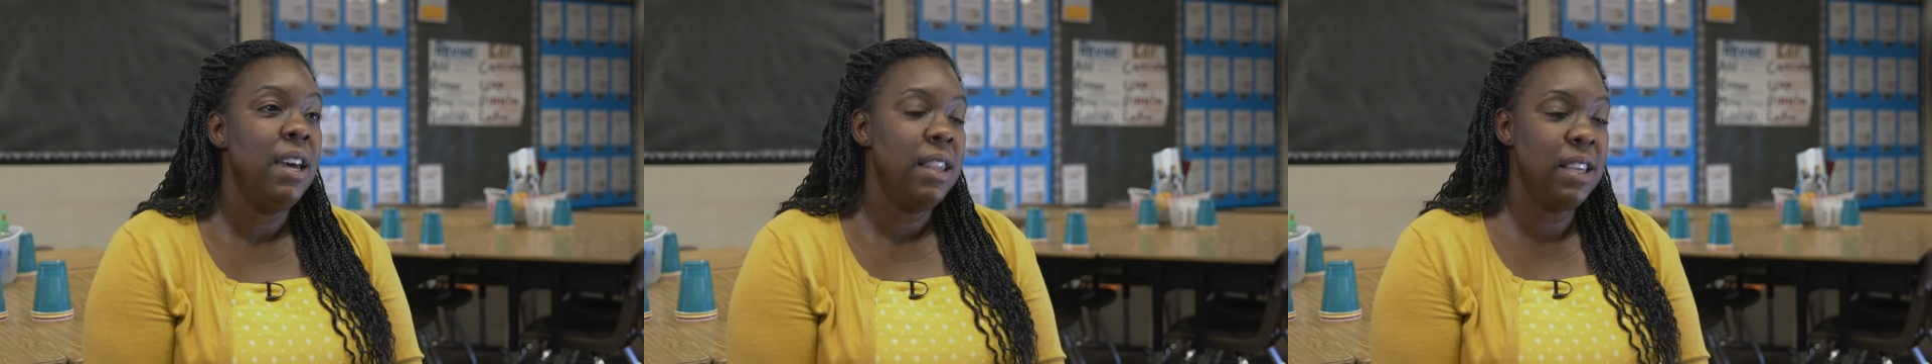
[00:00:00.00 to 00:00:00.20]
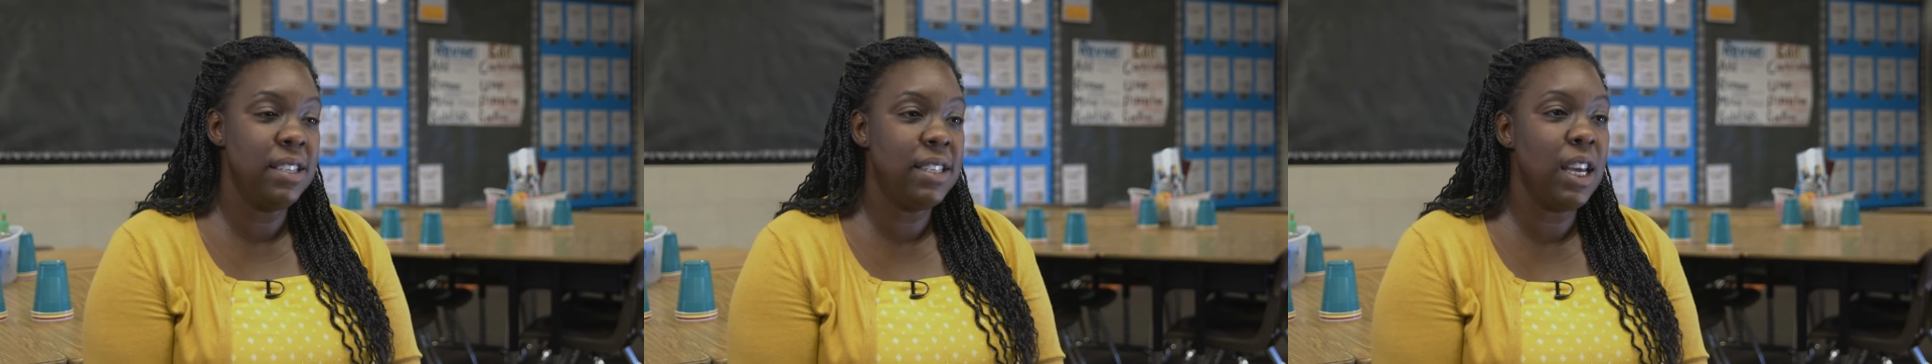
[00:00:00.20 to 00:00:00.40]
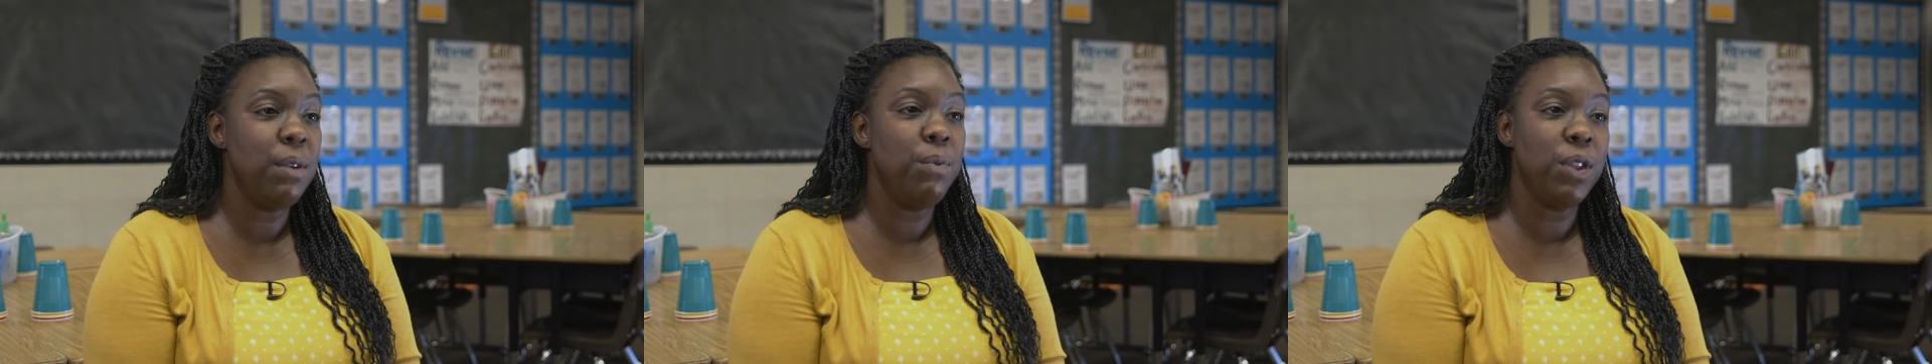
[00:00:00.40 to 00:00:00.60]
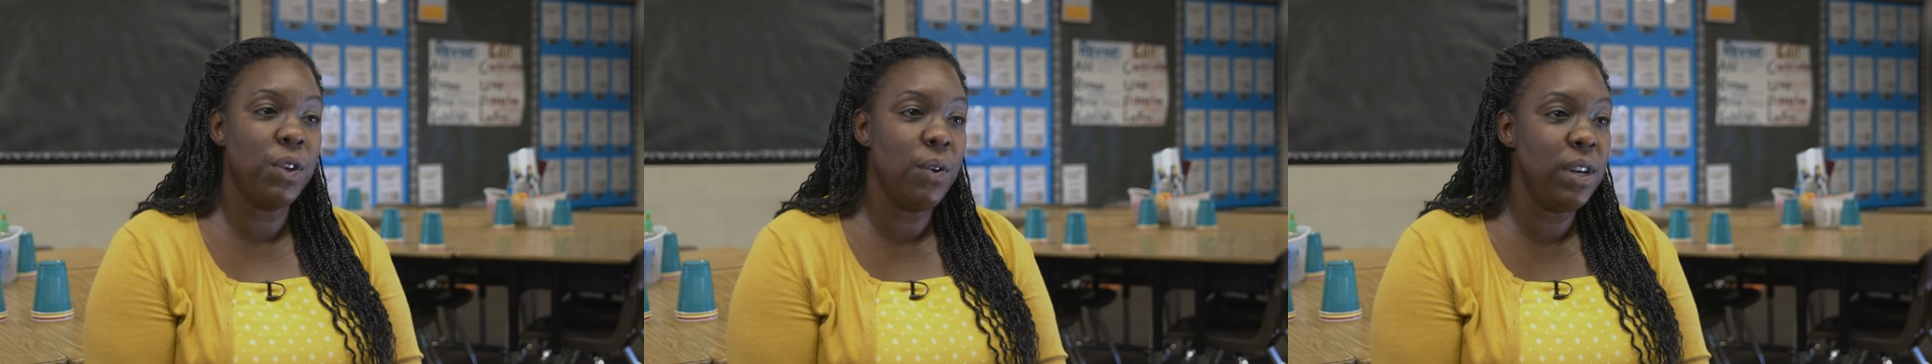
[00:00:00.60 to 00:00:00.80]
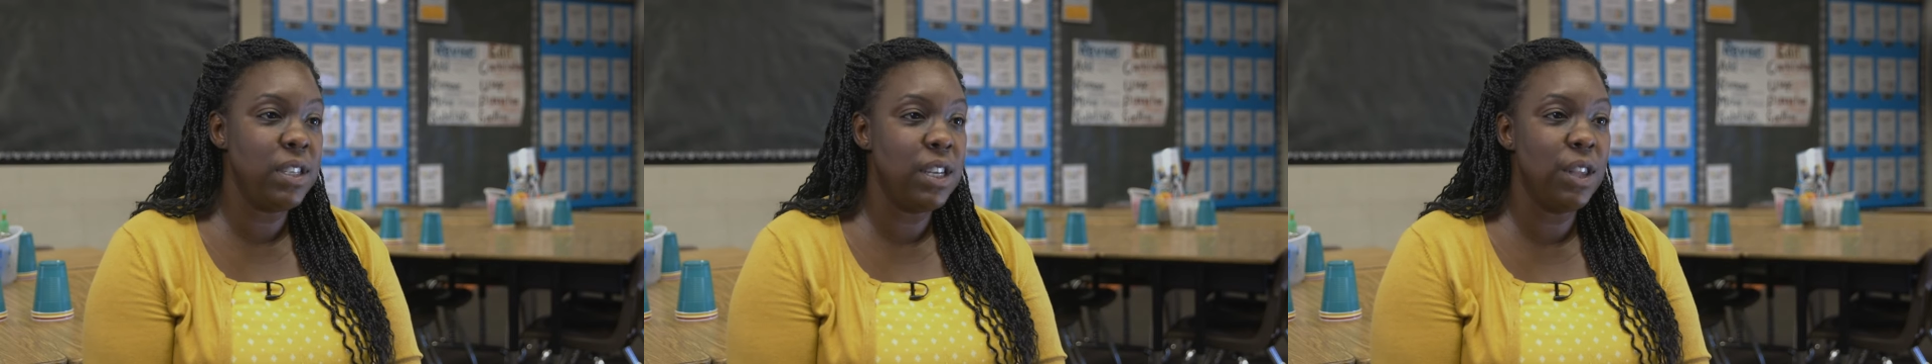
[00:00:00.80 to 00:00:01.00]
The same with
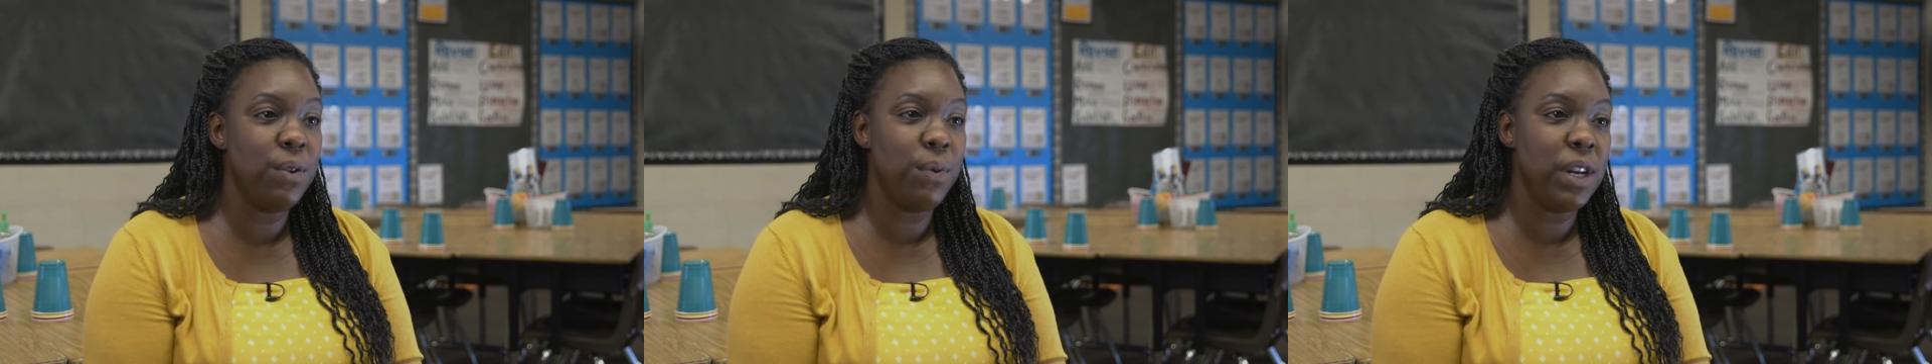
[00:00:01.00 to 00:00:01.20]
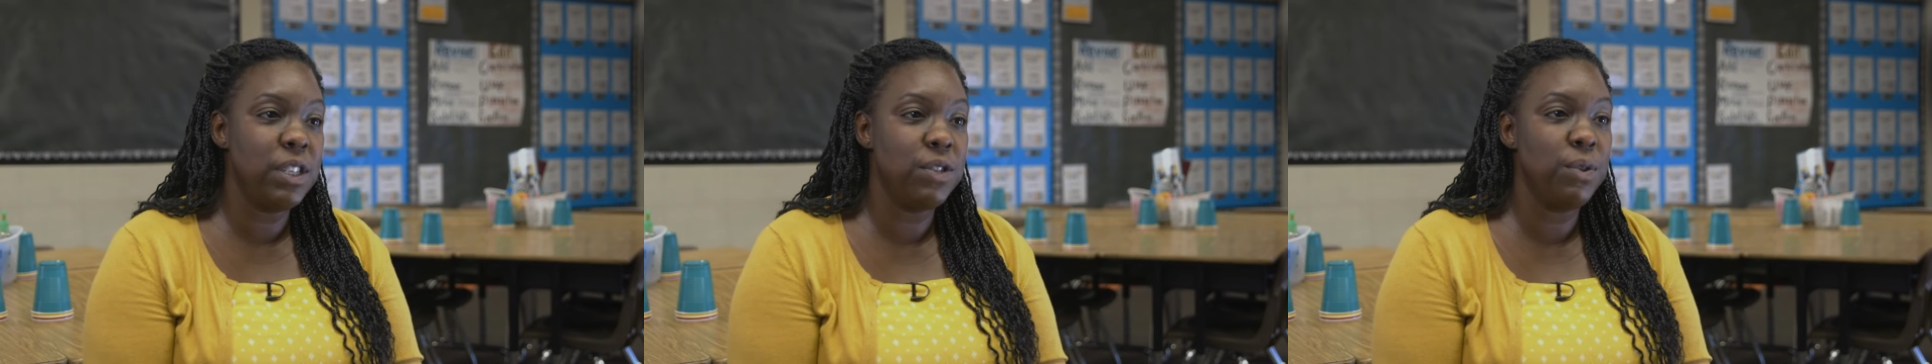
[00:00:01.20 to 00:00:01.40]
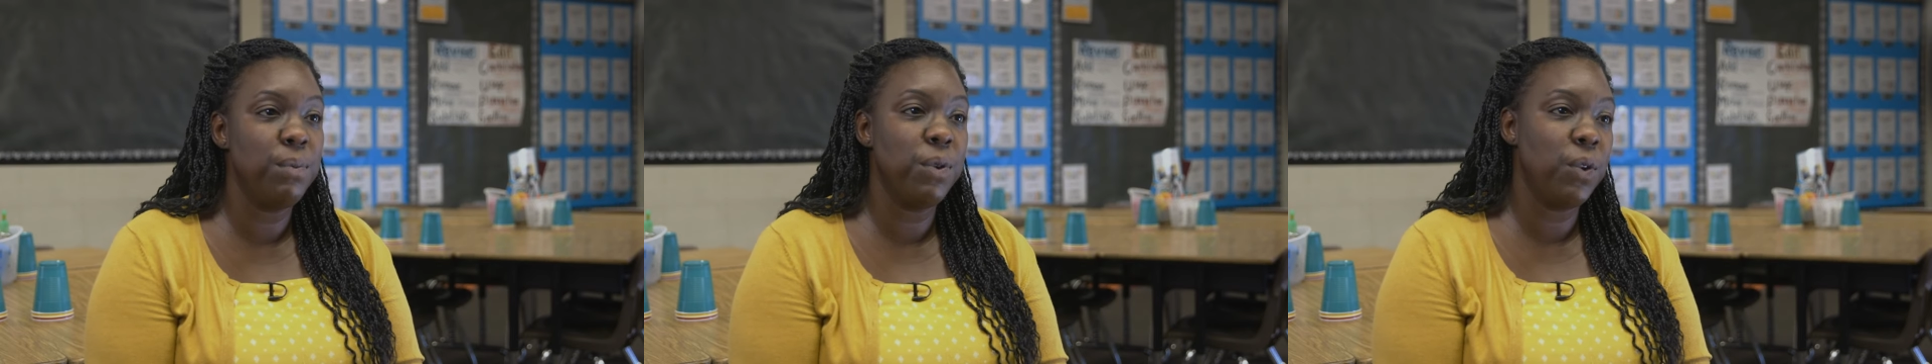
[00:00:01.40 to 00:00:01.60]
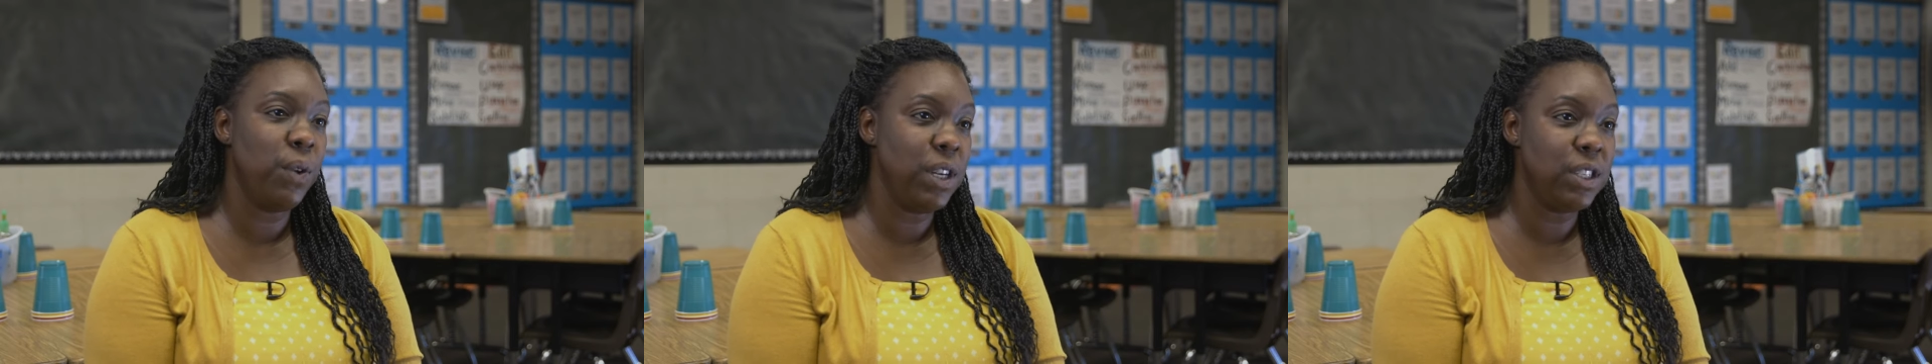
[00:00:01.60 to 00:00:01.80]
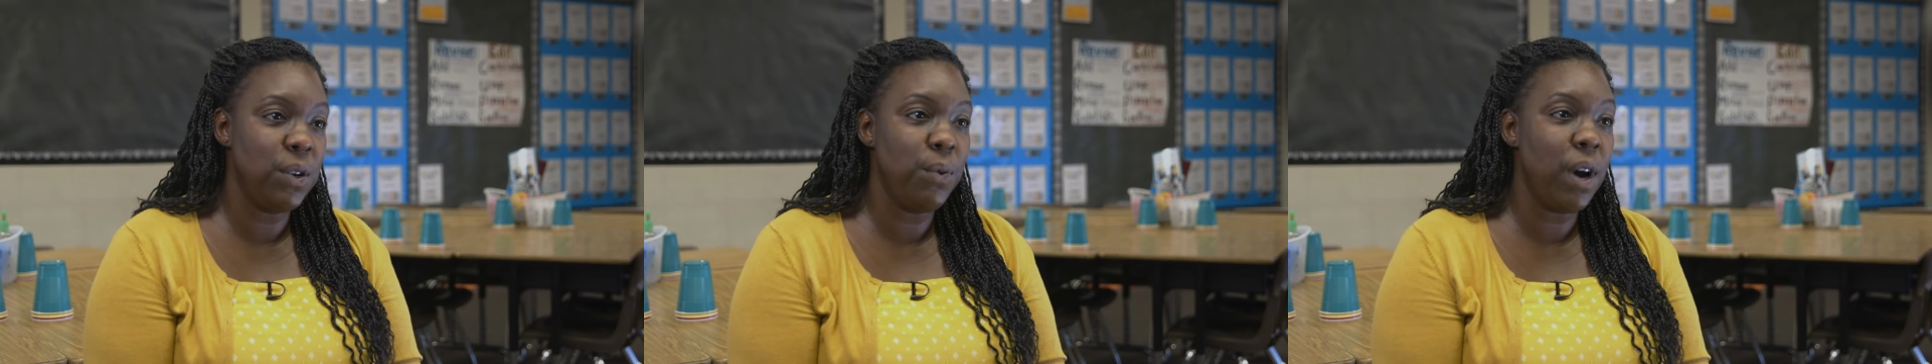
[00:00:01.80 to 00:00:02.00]
going to the restroom or going to